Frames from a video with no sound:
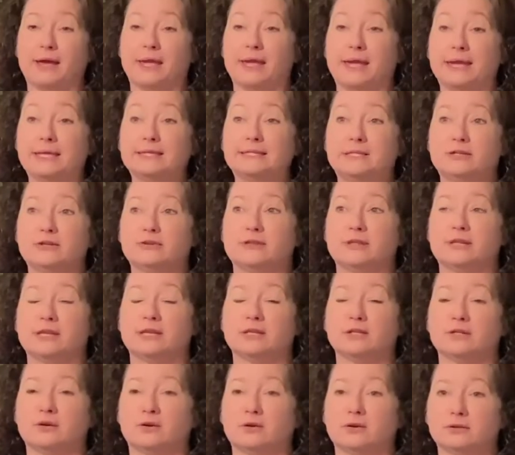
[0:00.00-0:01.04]
easier than
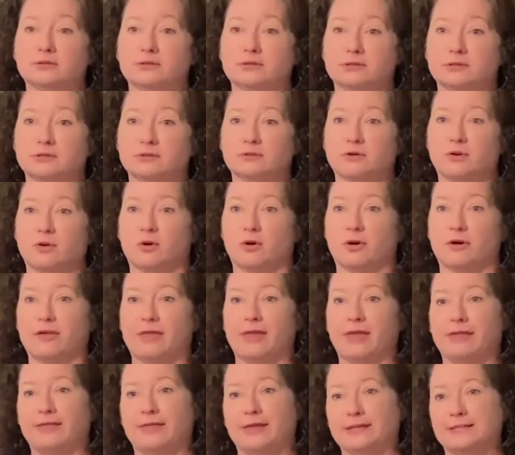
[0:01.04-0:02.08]
adults, or
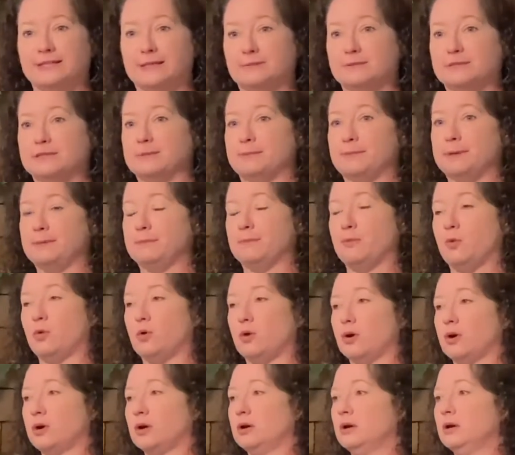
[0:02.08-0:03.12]
that seems to be
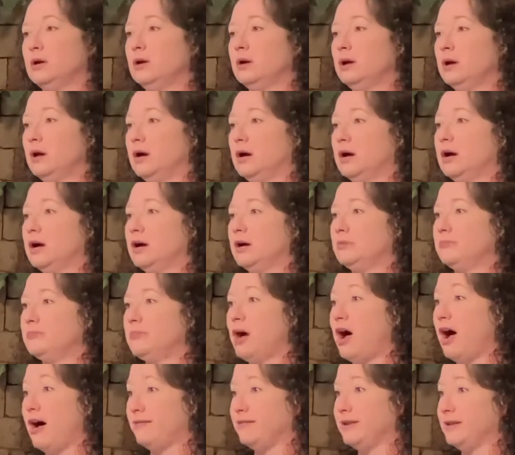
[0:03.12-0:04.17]
more
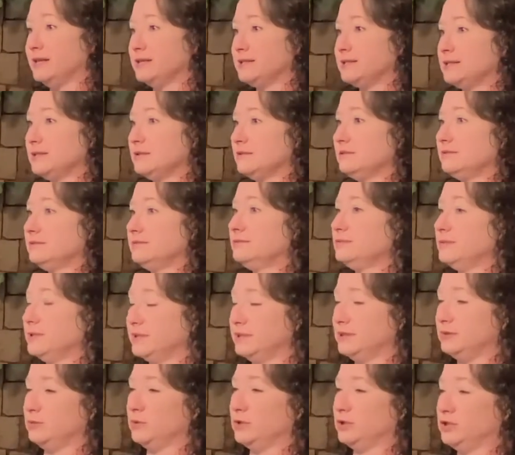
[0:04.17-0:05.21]
obvious
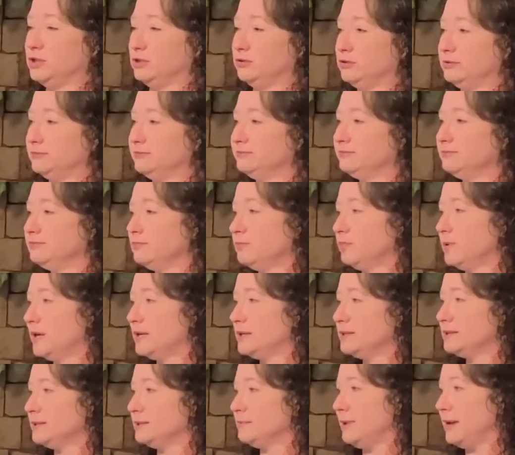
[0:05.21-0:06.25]
with children? Why
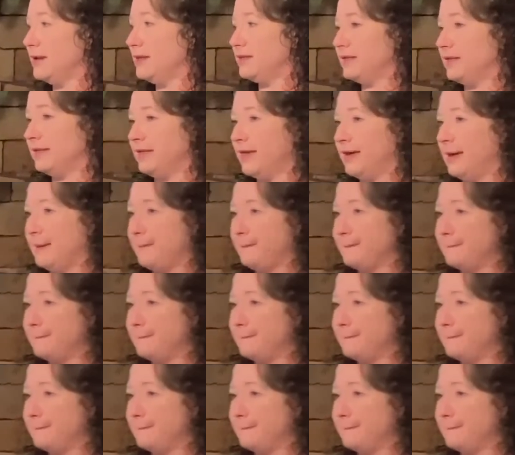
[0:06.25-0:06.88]
does anybody think that?